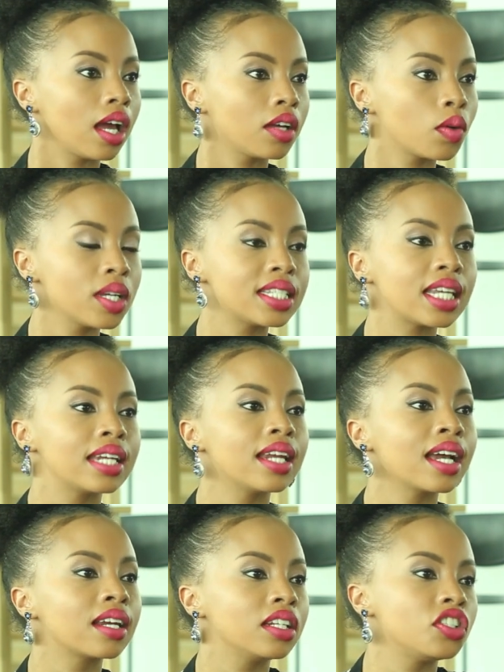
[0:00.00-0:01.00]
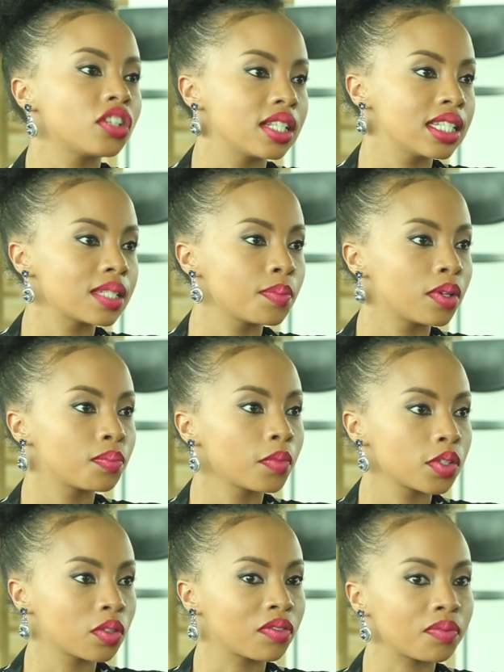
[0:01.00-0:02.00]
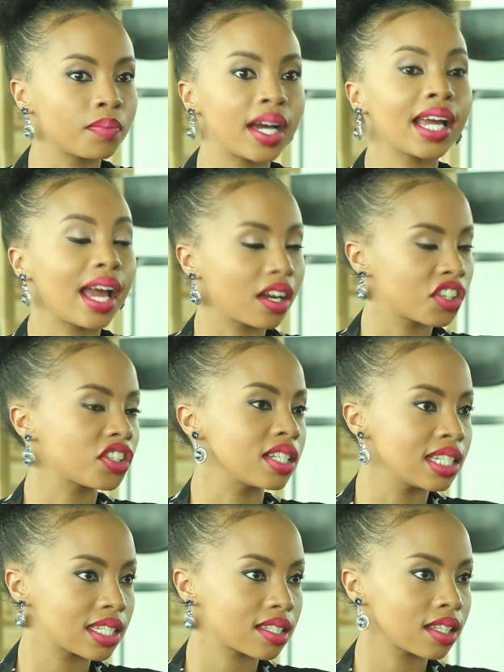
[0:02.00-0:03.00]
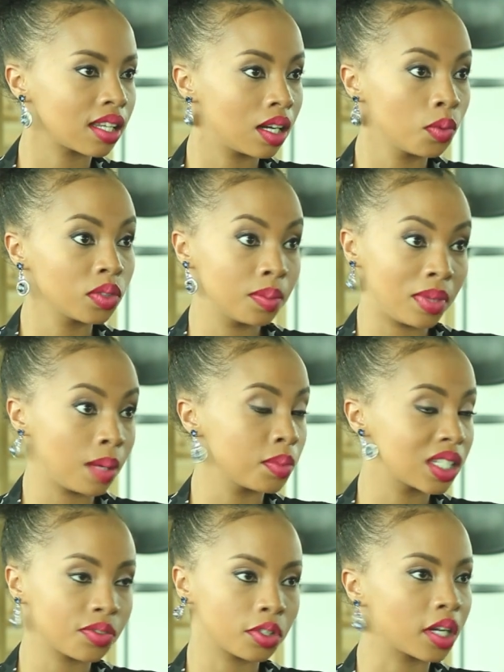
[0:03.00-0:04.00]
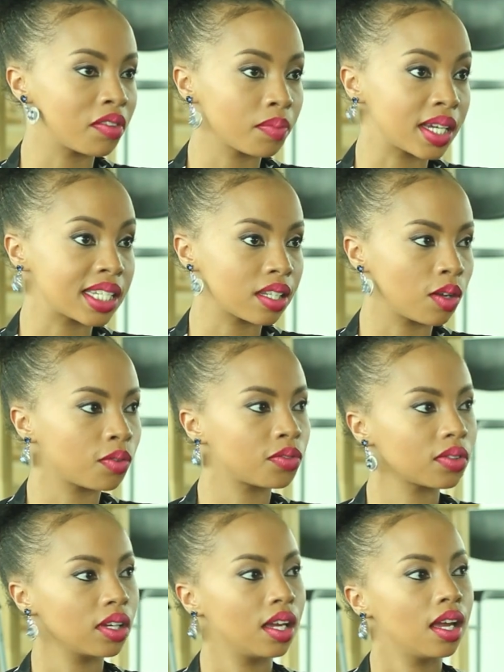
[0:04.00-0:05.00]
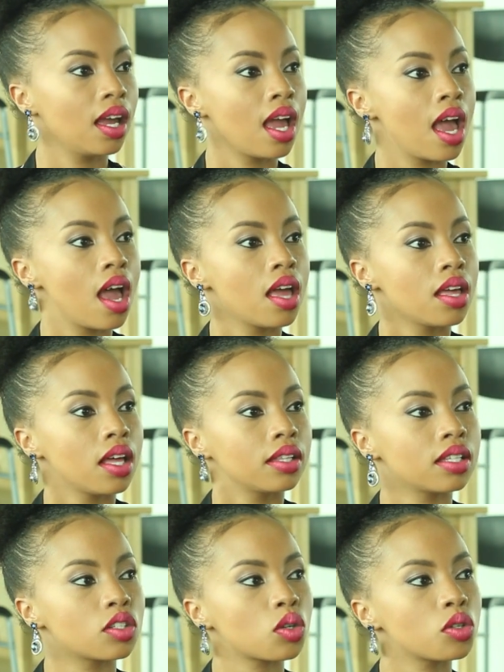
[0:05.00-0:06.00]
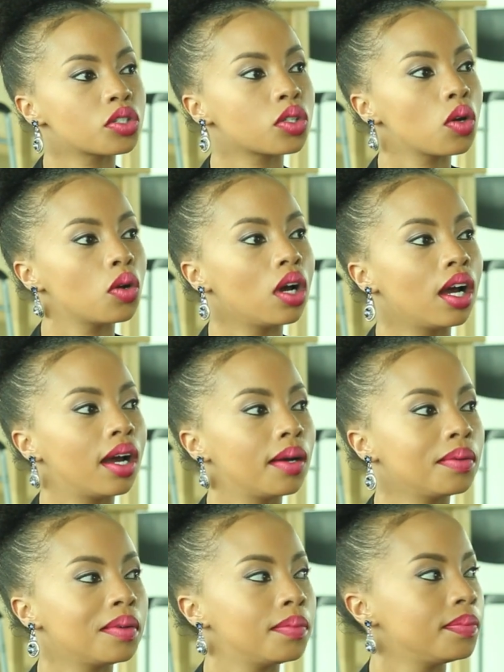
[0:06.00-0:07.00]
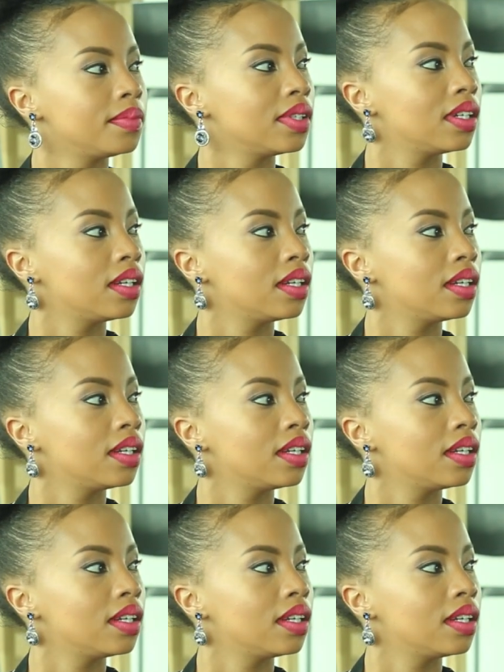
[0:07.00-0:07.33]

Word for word: I don't want to say negligence, but because of my actions, then I wouldn't be able to forgive myself. There's also um,